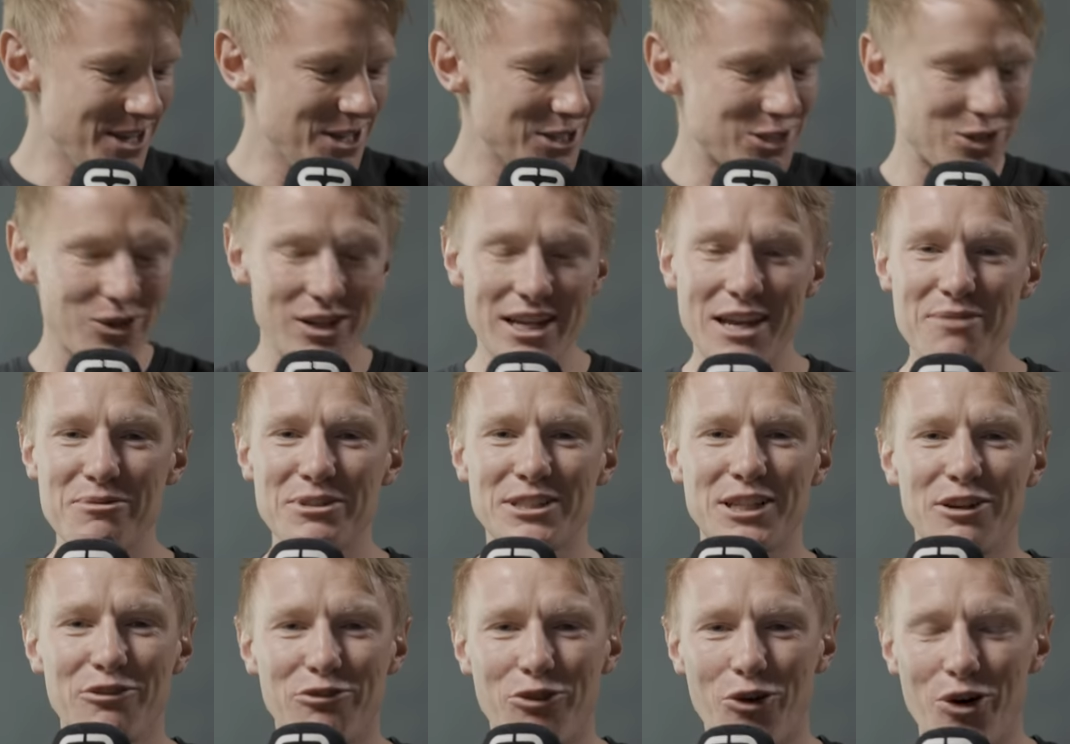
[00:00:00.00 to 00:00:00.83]
So I gave
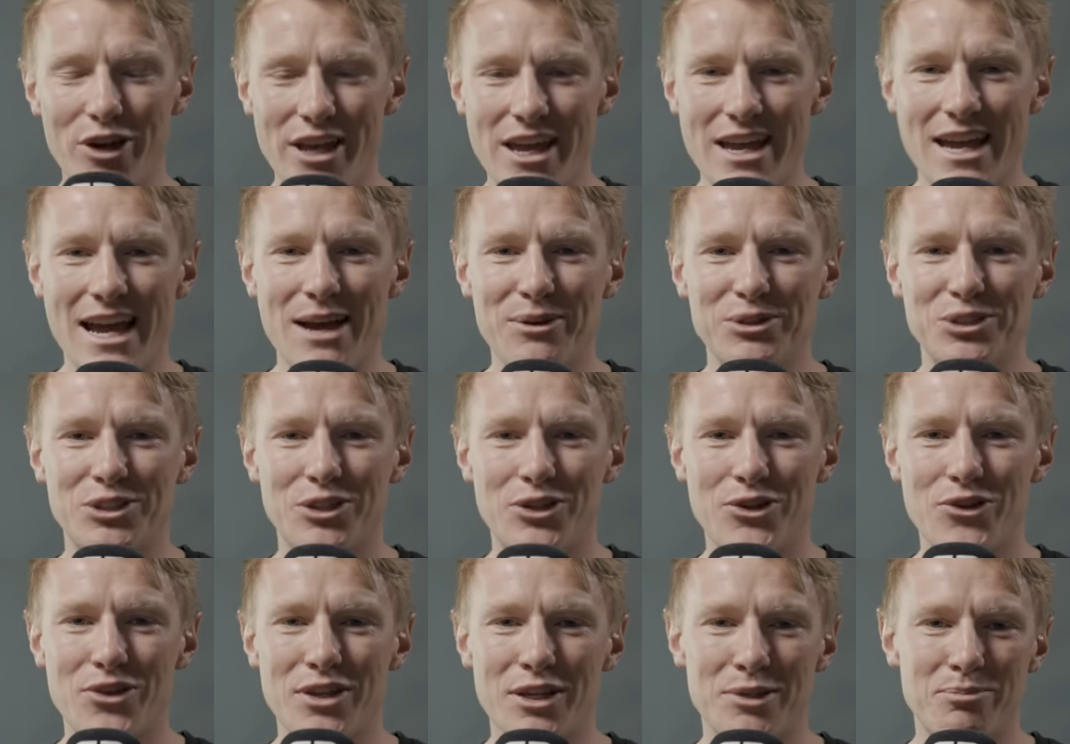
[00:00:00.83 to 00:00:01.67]
myself 48 hours to
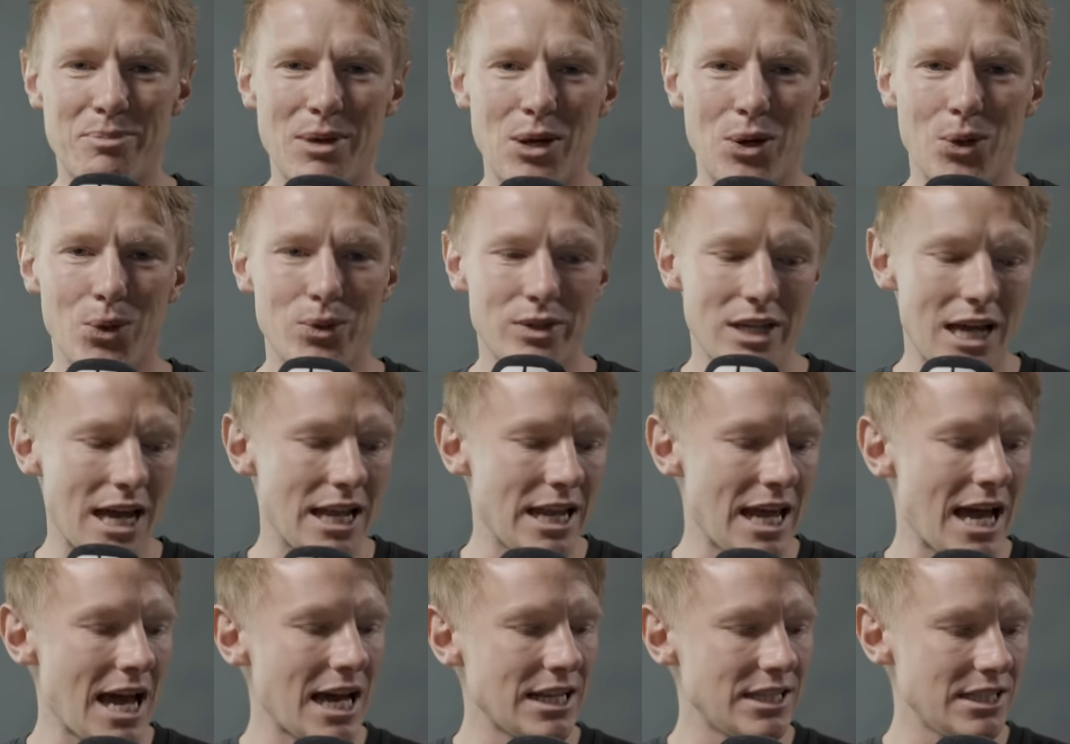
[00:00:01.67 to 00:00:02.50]
do this build,
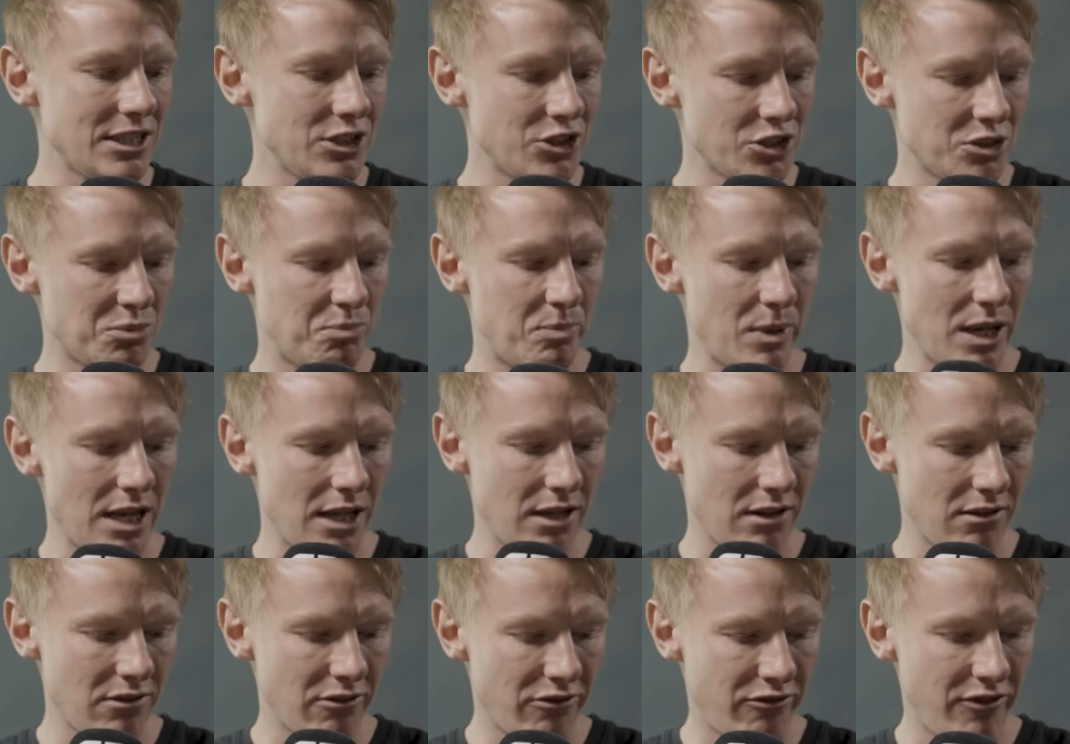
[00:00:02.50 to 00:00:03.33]
and had it just
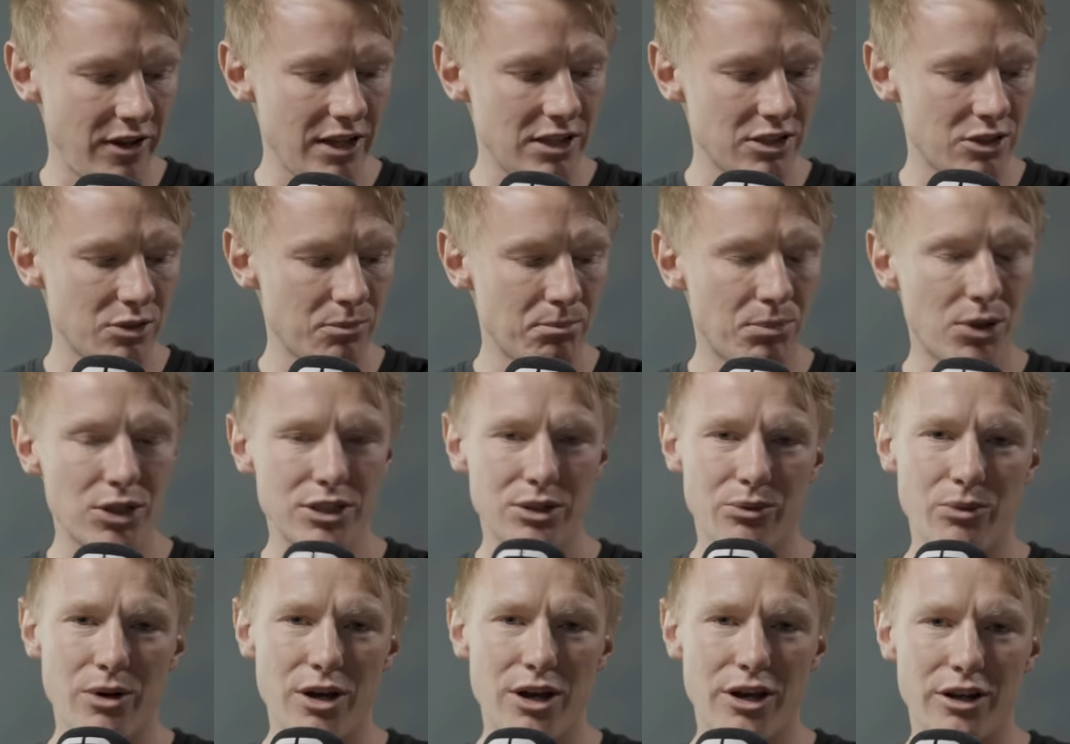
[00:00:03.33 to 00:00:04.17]
been fitting some
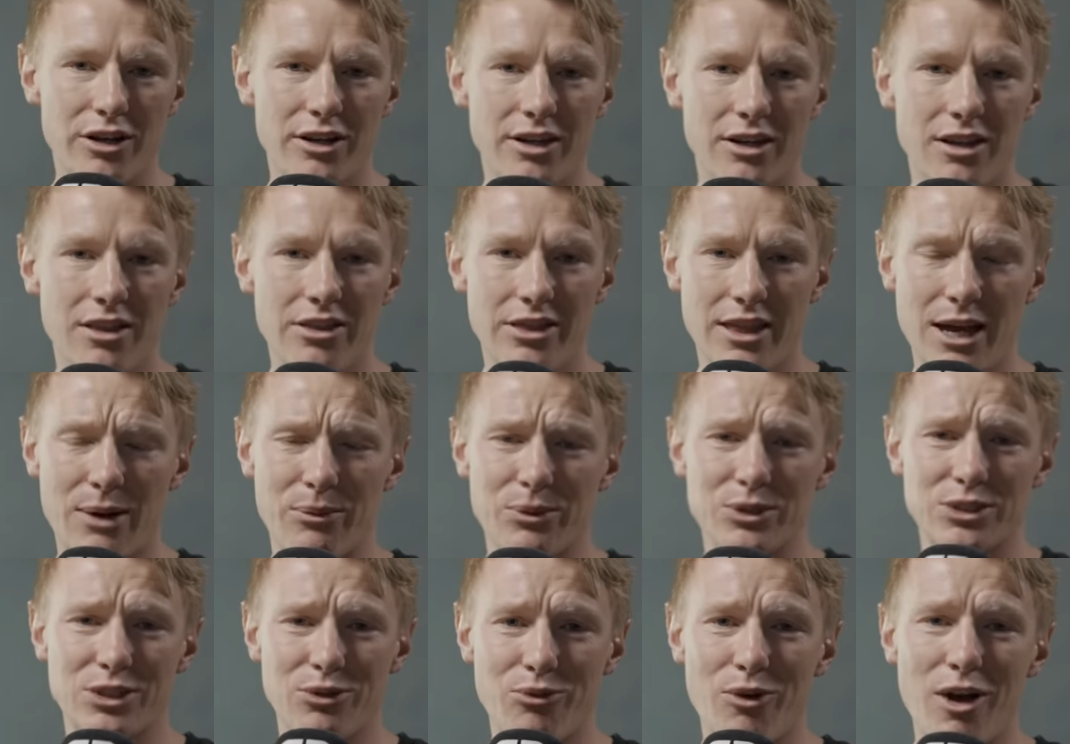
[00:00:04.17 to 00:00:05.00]
bodywork that
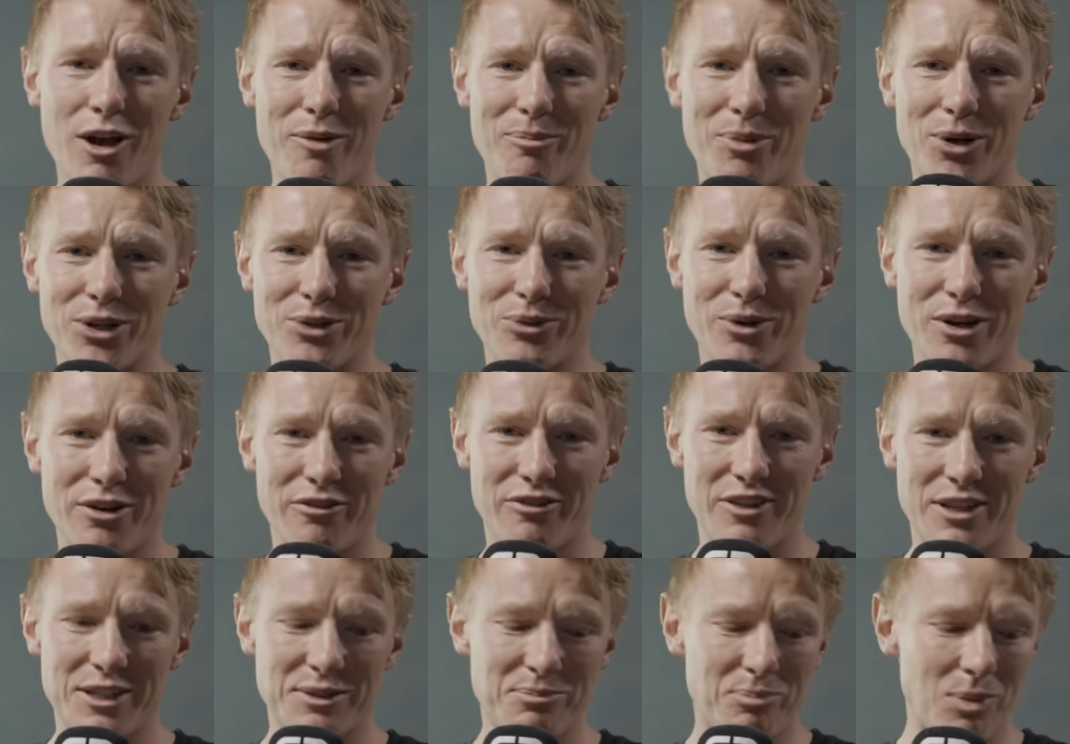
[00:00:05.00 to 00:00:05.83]
was the right bodywork
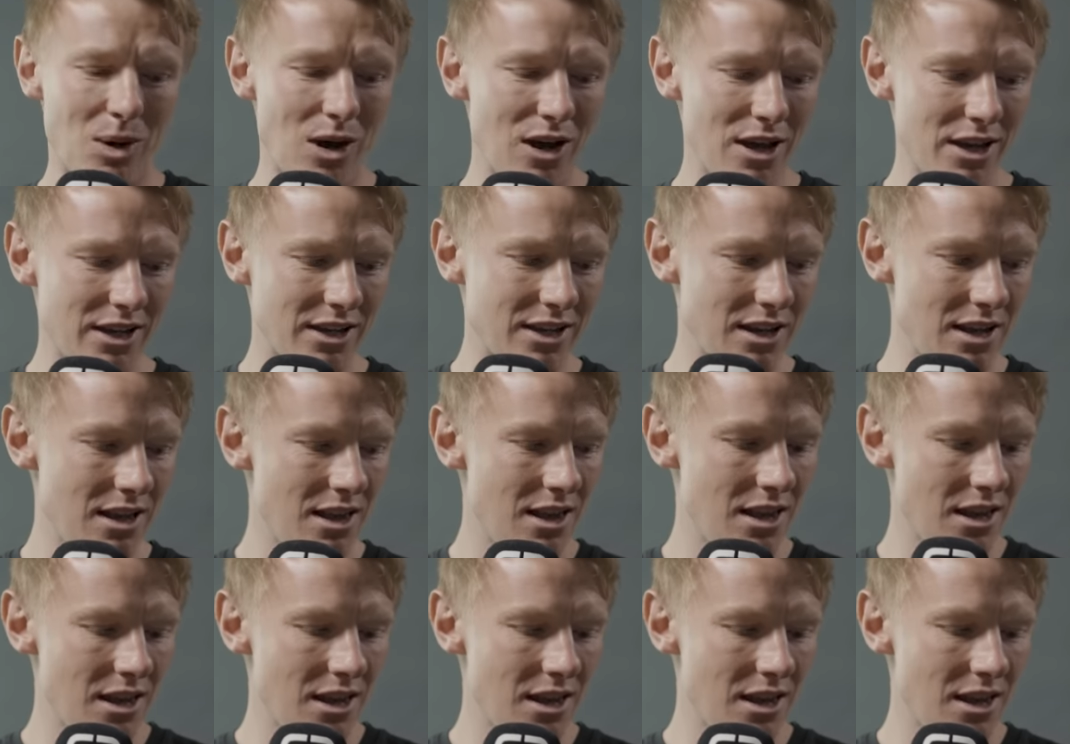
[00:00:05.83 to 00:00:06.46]
for this bike,